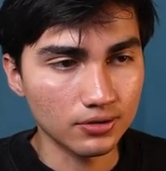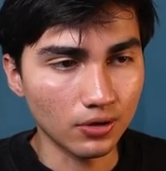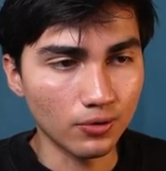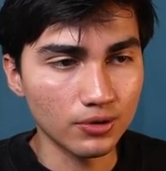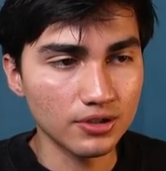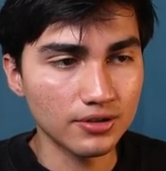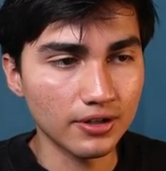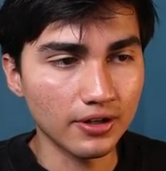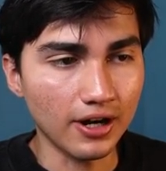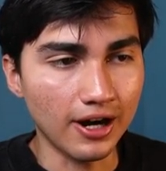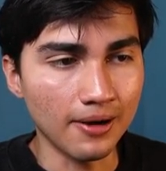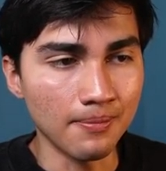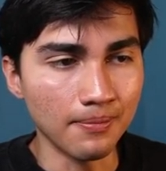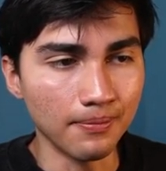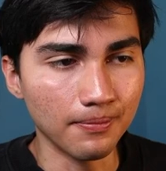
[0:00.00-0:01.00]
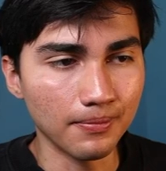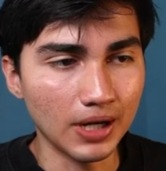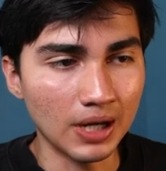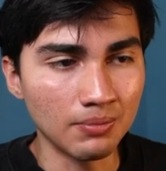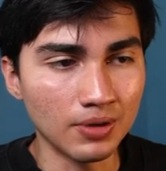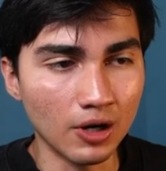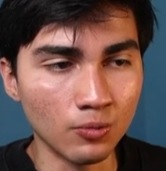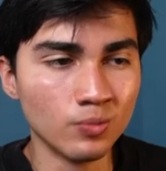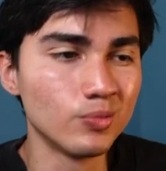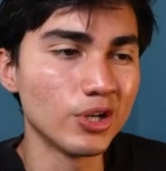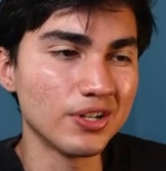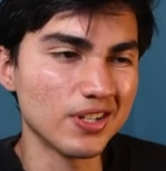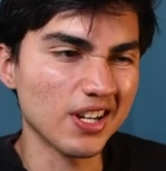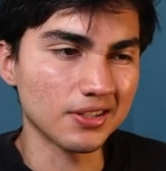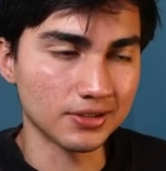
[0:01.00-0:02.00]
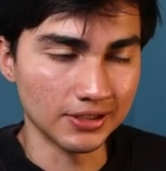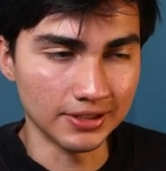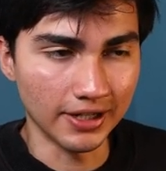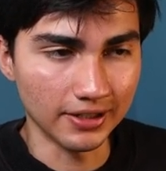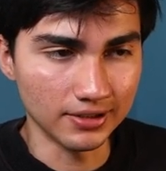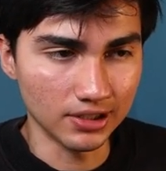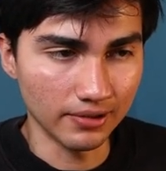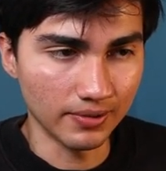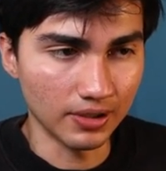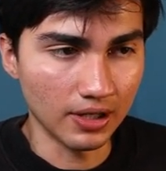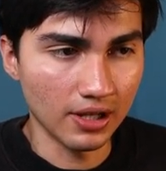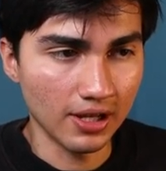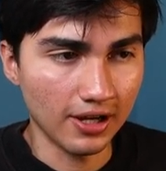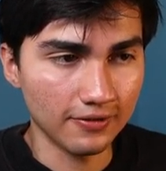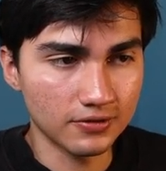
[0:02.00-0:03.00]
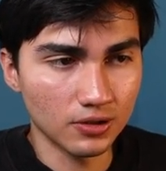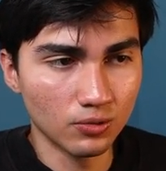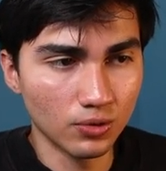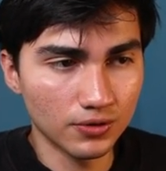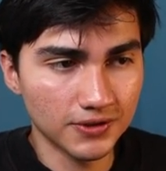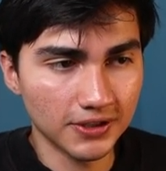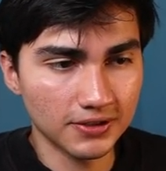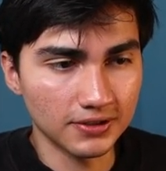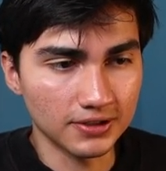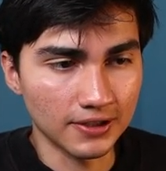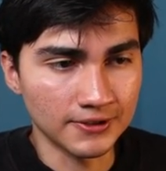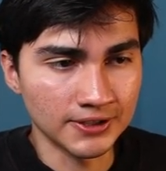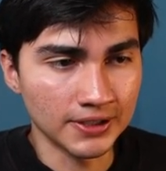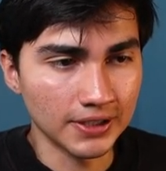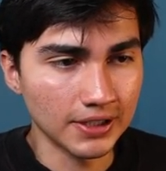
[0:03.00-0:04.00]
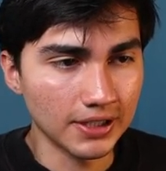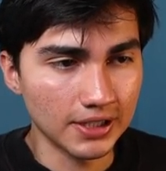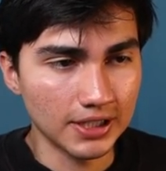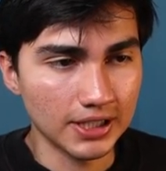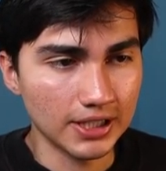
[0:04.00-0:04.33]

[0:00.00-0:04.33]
So already there, I'm, I'm, I'm rejecting 97. After rook takes e7,